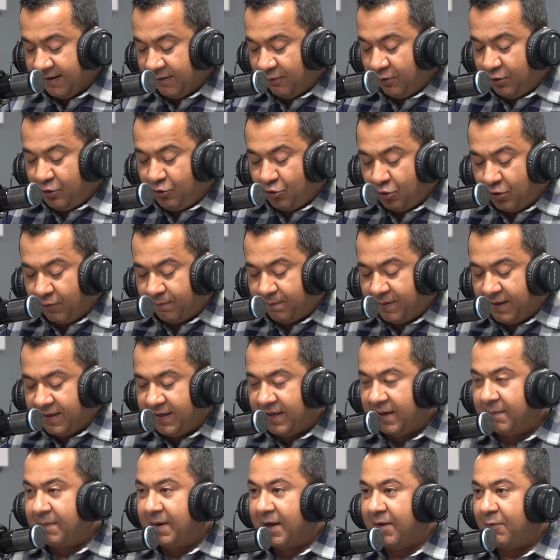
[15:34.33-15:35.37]
Your
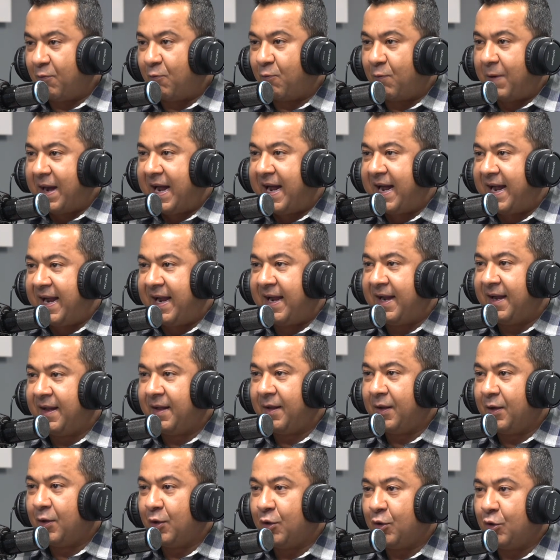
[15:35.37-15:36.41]
opinion about why
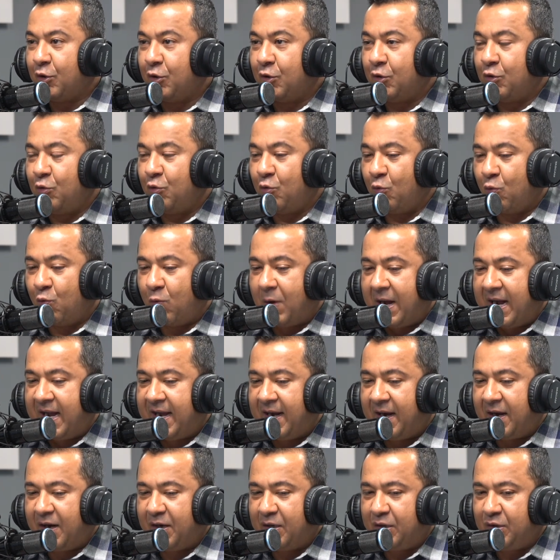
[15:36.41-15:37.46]

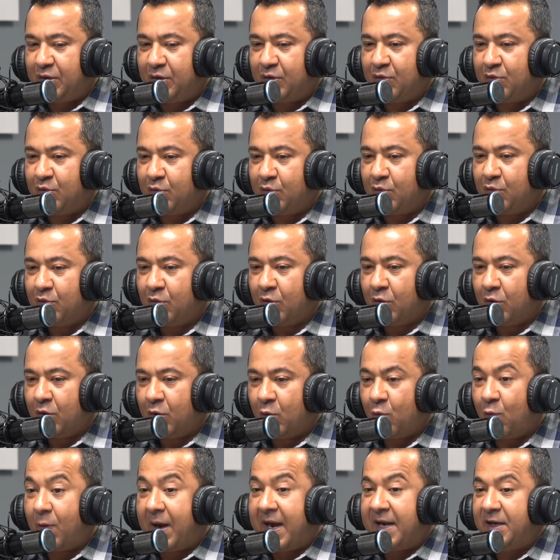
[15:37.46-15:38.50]
why are you
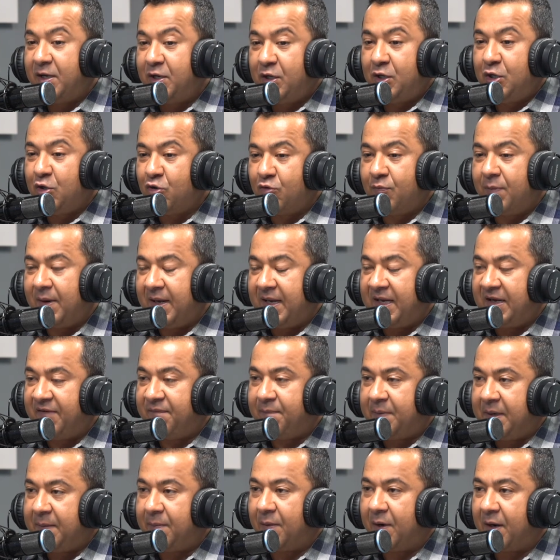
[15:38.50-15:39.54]
why do you
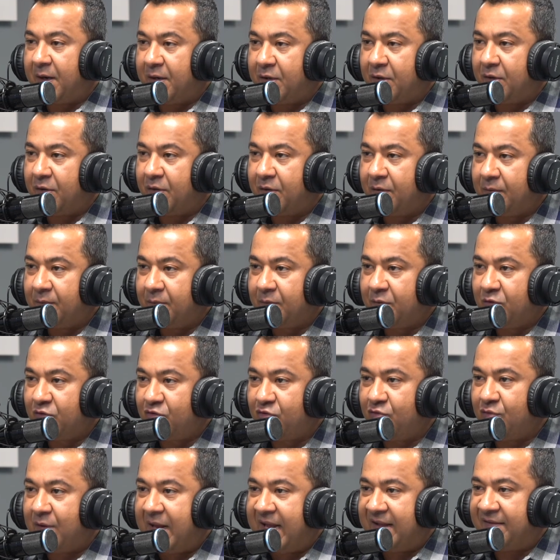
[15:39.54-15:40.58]
believe people are your
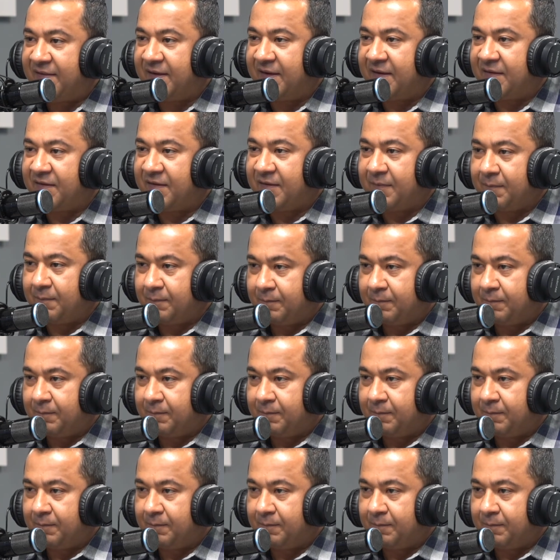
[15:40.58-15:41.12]
true assets?